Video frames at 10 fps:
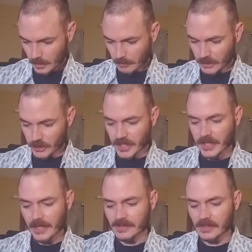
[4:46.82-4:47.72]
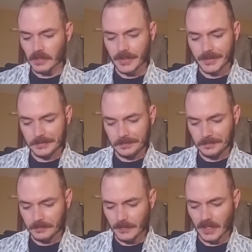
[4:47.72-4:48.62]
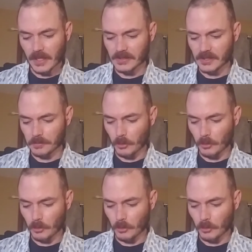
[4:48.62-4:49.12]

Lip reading: My drinking escalated. It got to the